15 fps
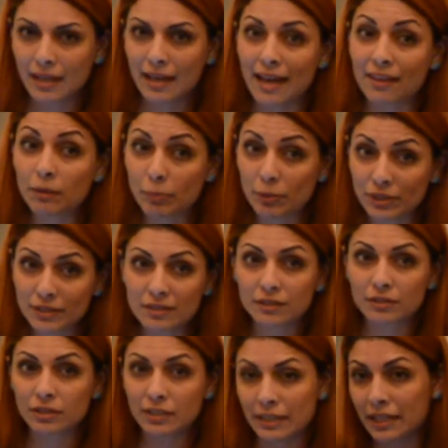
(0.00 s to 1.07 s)
and the
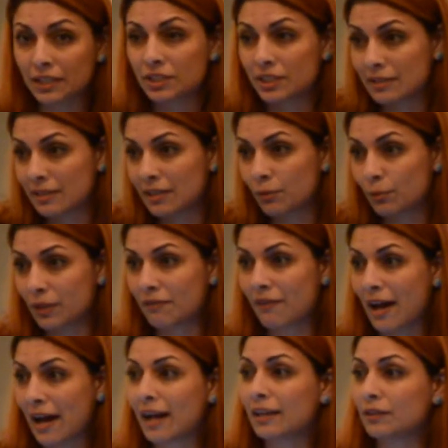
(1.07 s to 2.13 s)
personal connections that we've
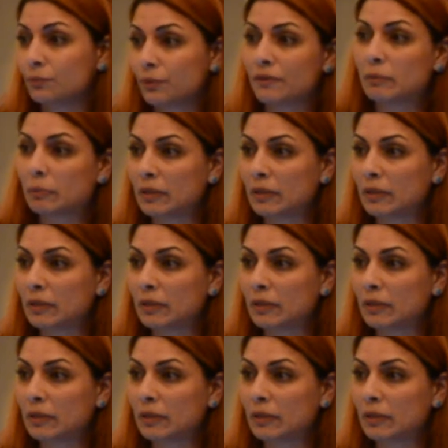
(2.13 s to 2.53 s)
had